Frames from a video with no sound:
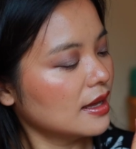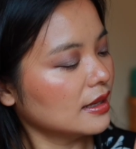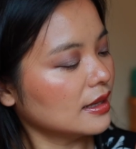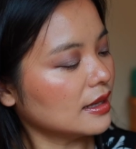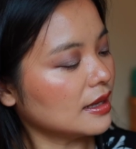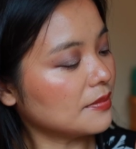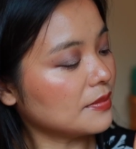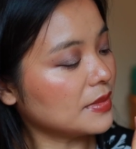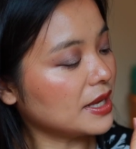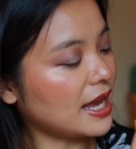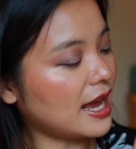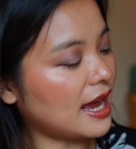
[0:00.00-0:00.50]

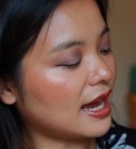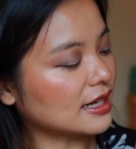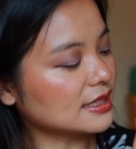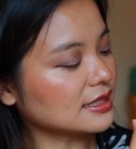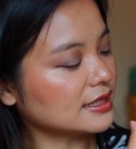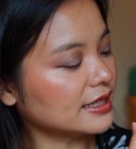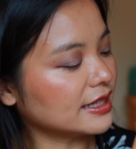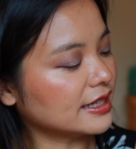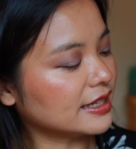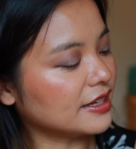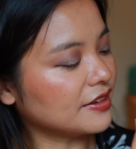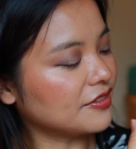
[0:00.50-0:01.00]
Let me
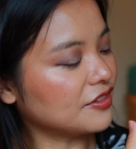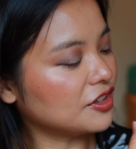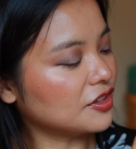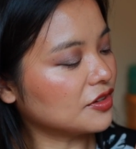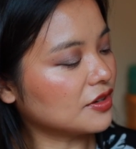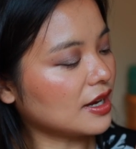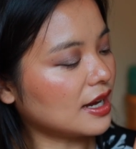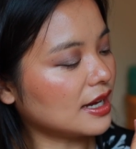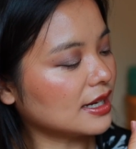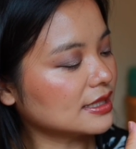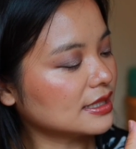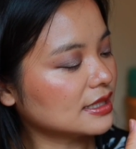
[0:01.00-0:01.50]
actually give you
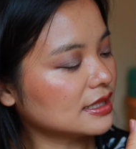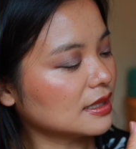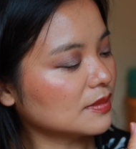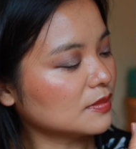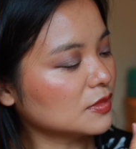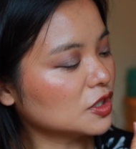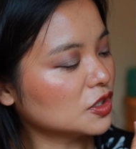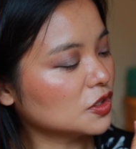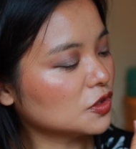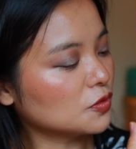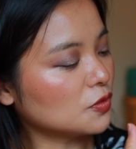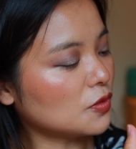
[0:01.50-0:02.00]
guys some
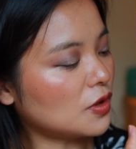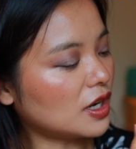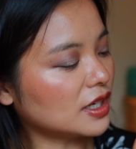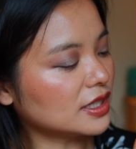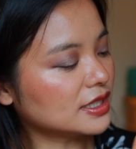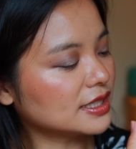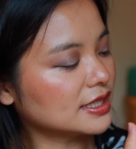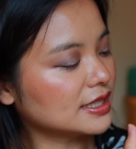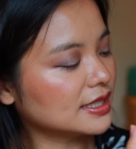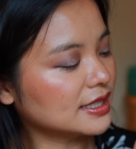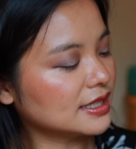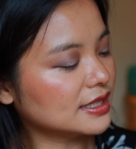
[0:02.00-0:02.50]

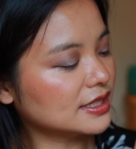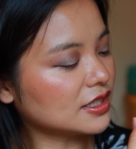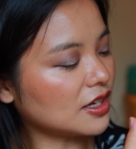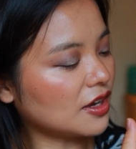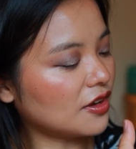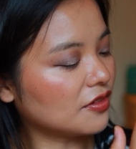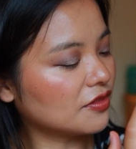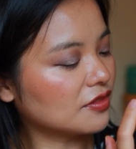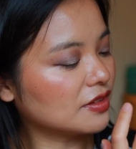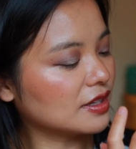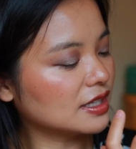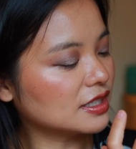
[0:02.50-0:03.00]
swatches
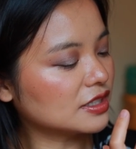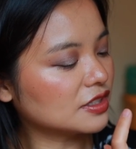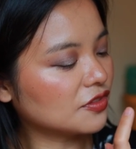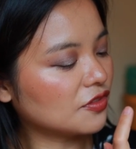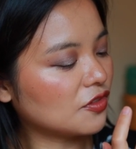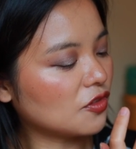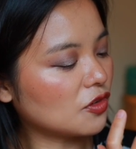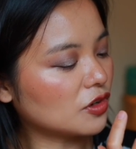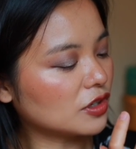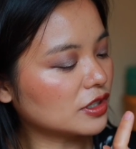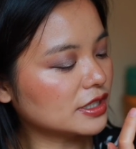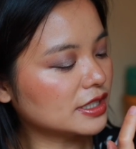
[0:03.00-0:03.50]
of these
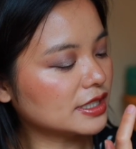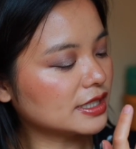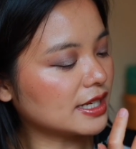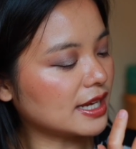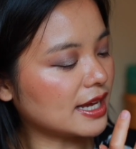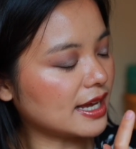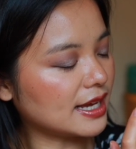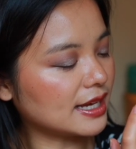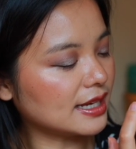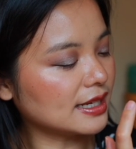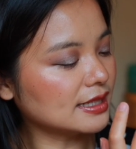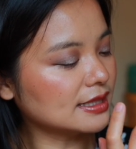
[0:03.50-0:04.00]
four
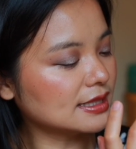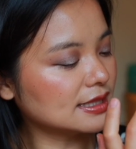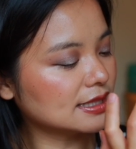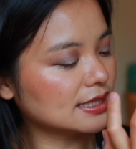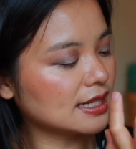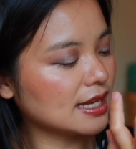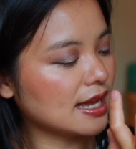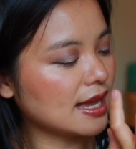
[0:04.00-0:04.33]
shades.